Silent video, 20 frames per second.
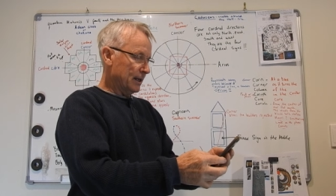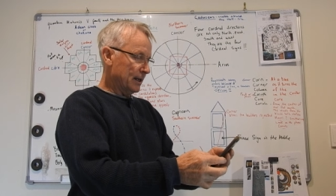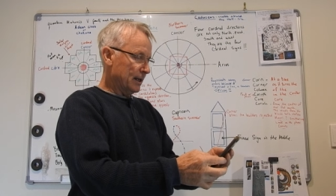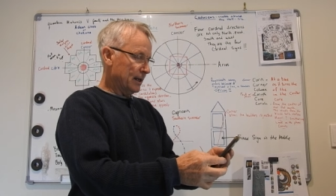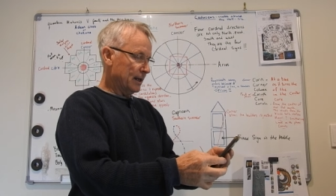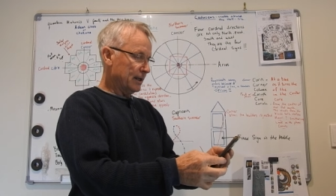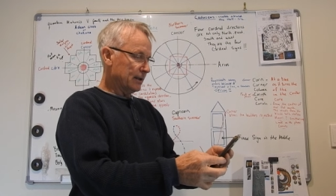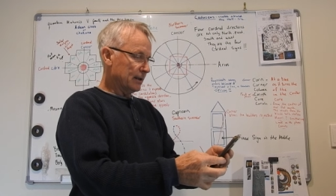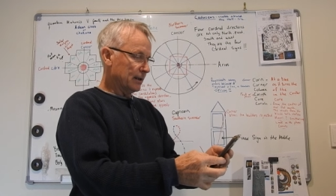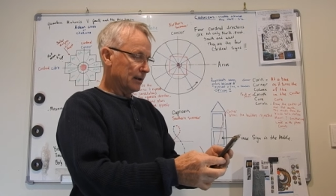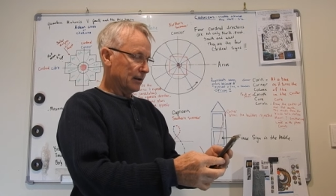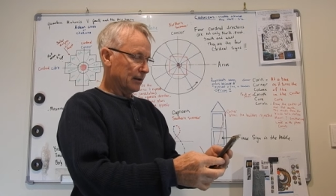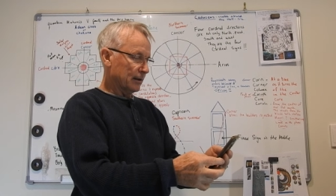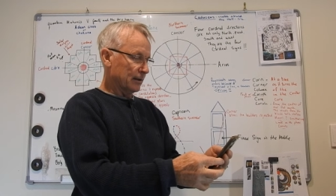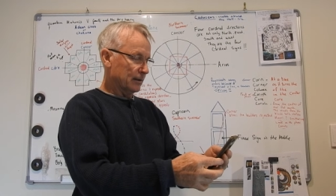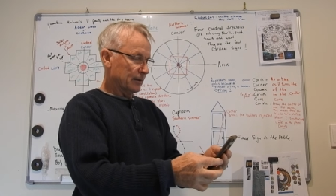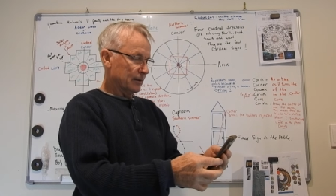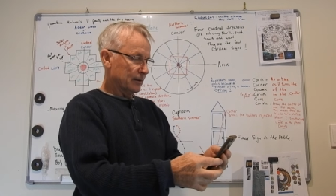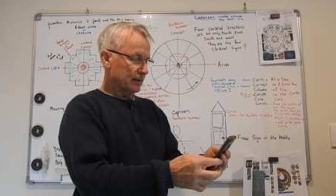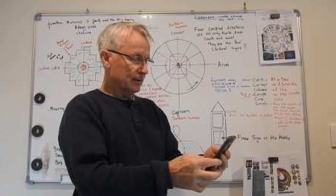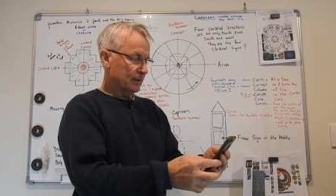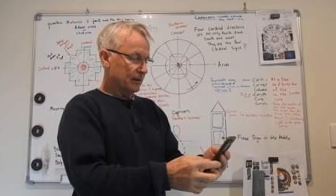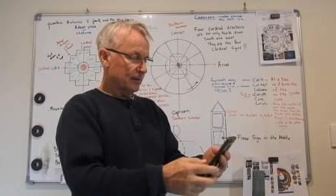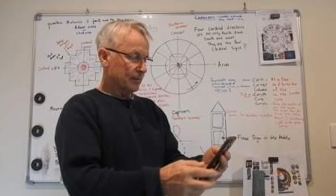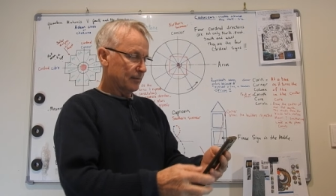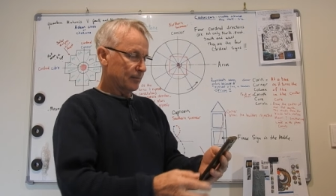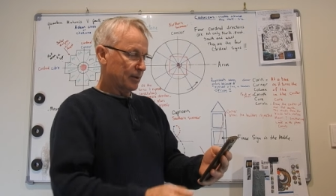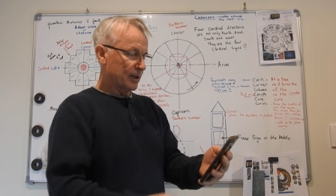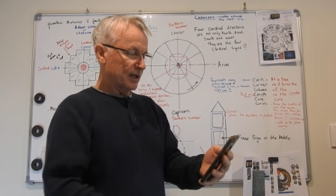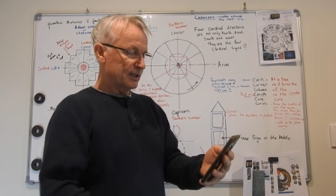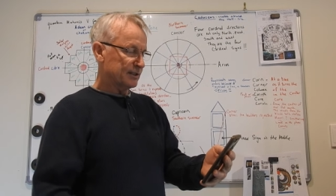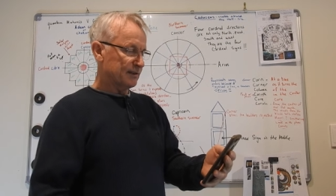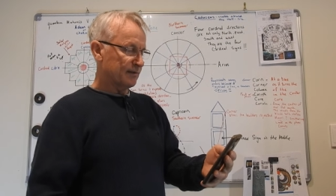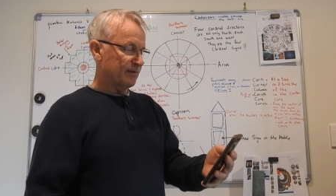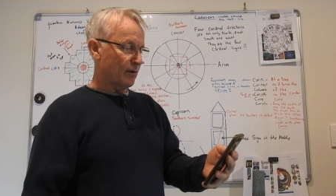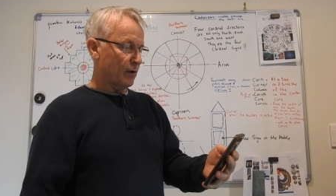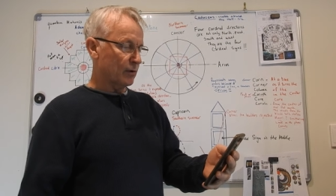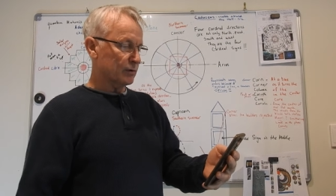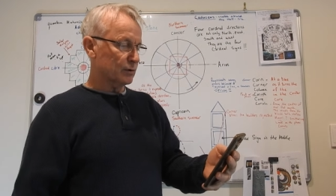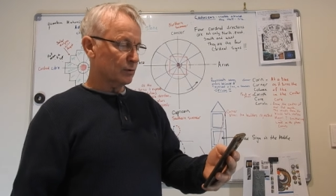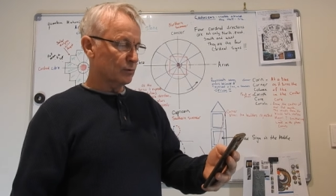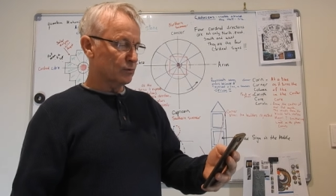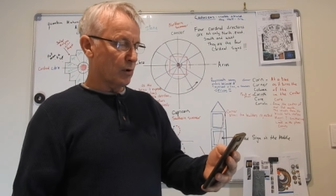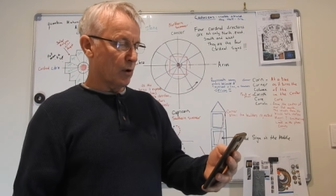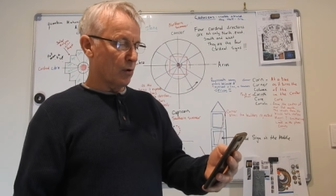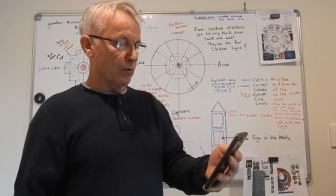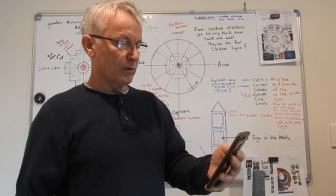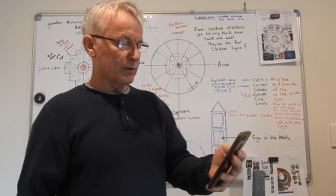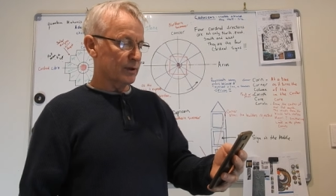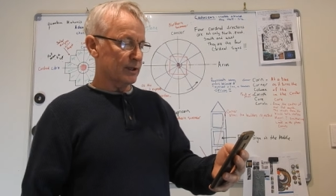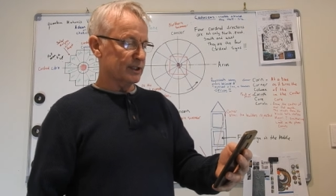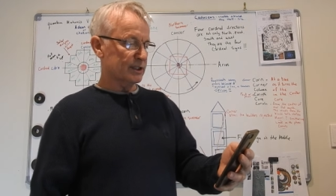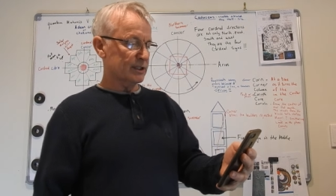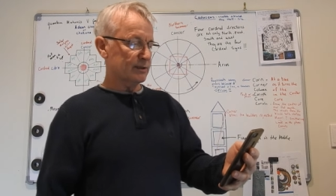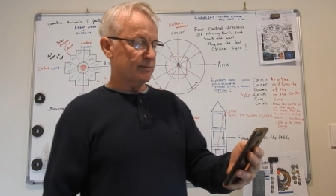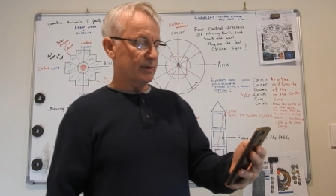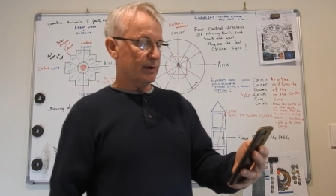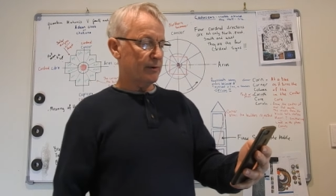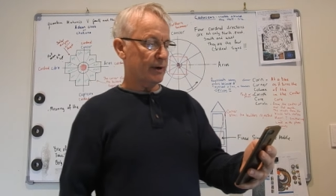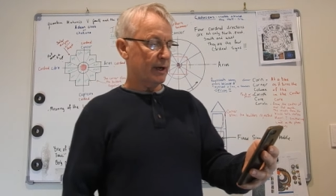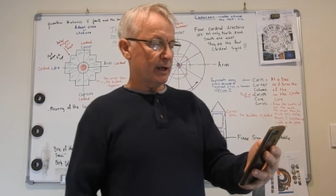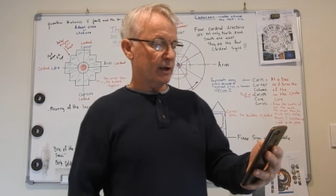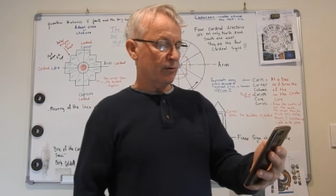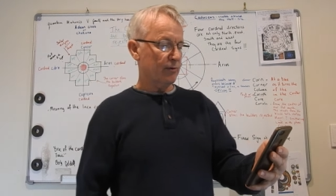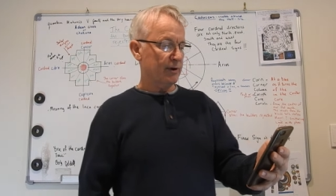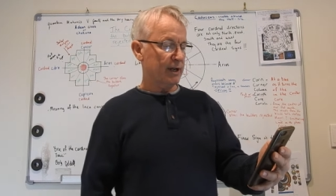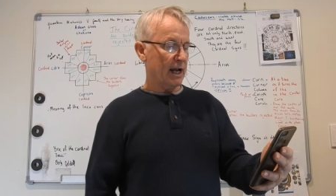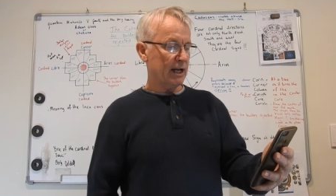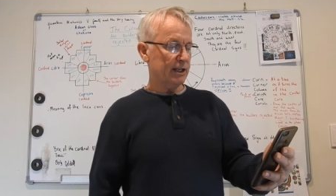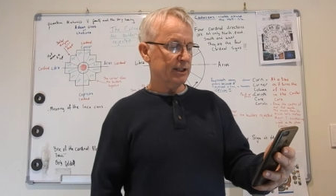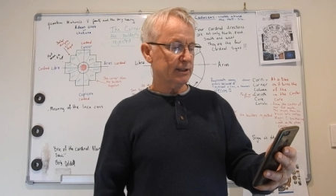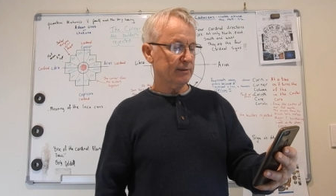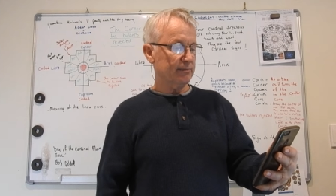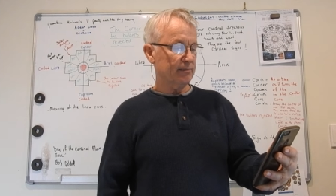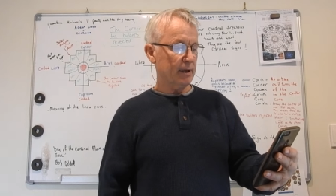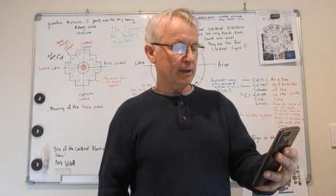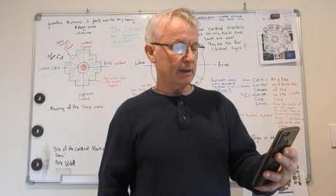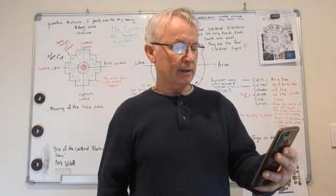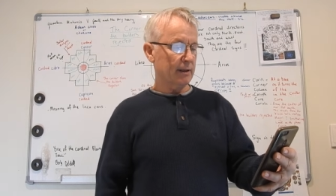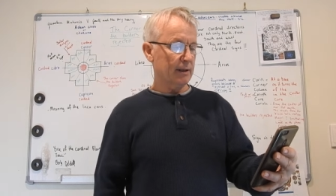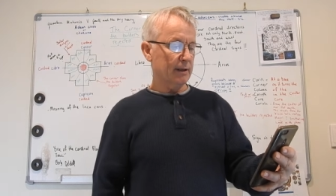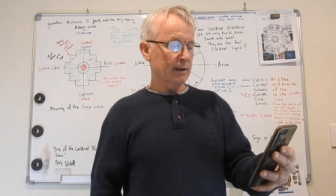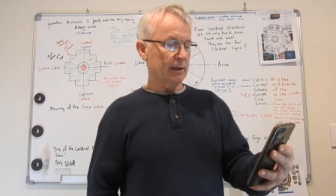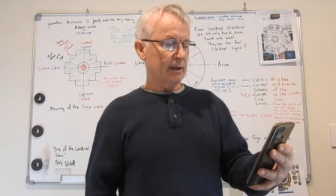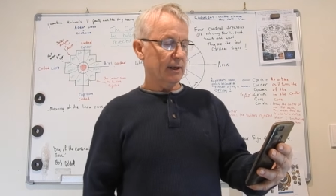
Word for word: Enlil plays a vital role in the Sumerian creation myth.